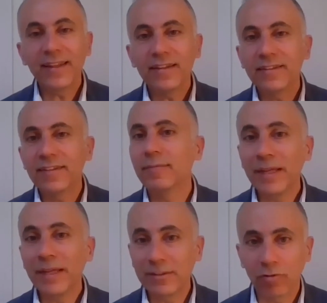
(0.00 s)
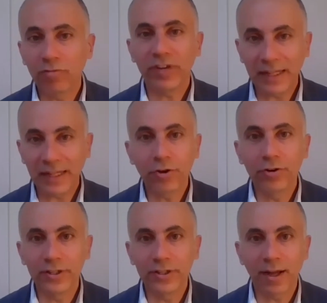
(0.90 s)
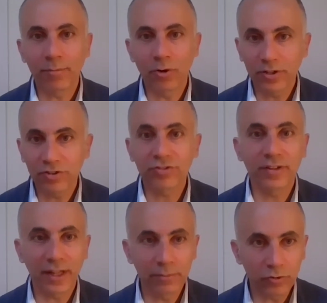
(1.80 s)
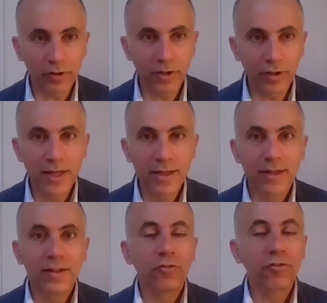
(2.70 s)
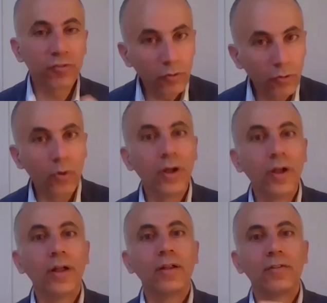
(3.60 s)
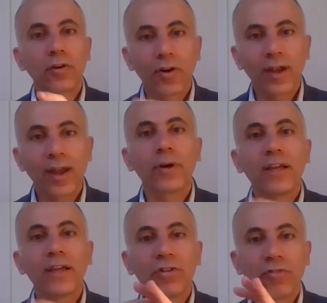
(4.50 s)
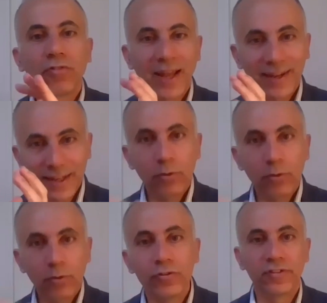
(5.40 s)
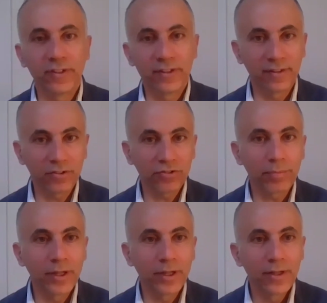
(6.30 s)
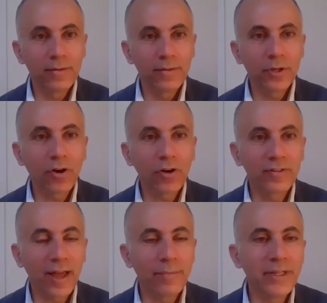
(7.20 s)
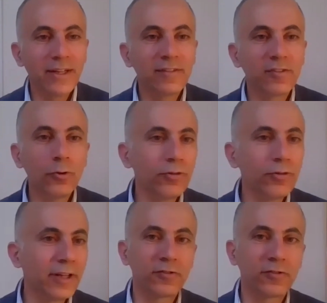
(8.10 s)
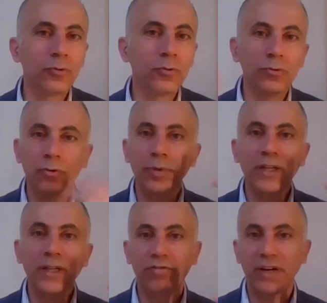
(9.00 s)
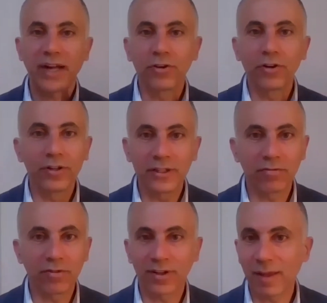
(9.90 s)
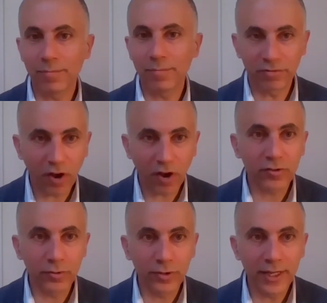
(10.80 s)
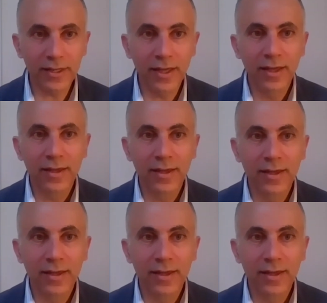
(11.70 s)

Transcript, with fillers: spreading the spirit of fraternity among Christians and Muslims through the collaboration for an inclusive citizenship. Because, I mean, it's useless to, to preach fraternity, for example, in France today,